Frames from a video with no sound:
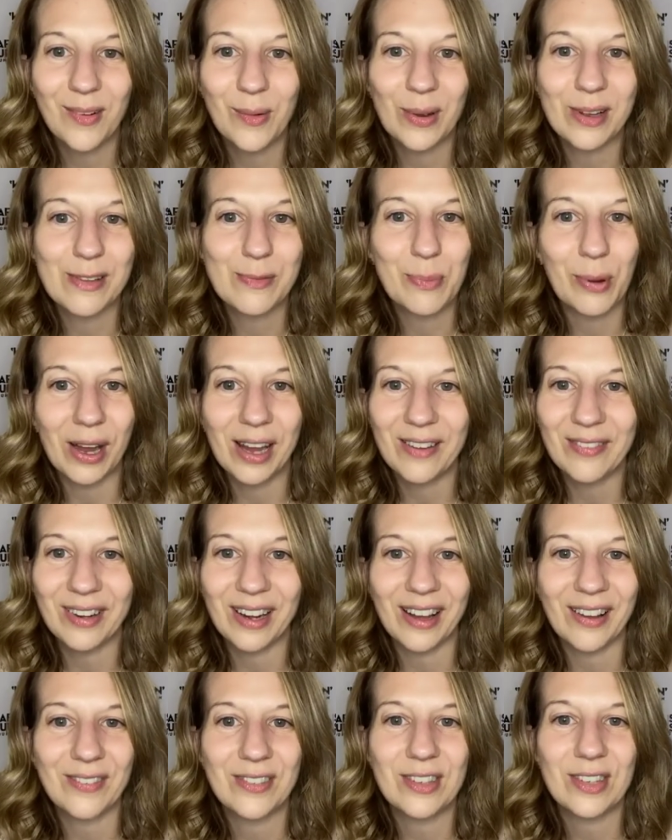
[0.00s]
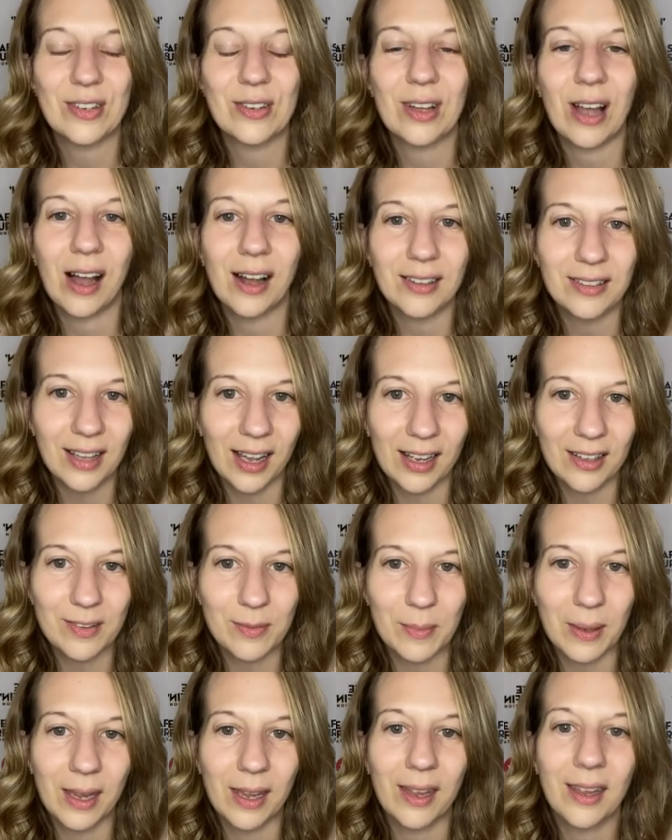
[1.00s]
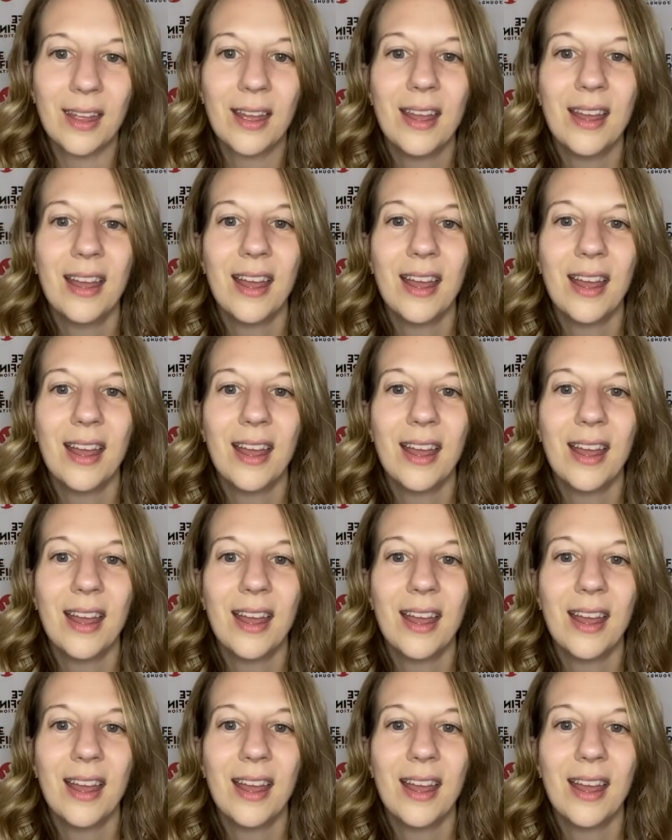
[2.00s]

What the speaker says: was brave enough to contact me,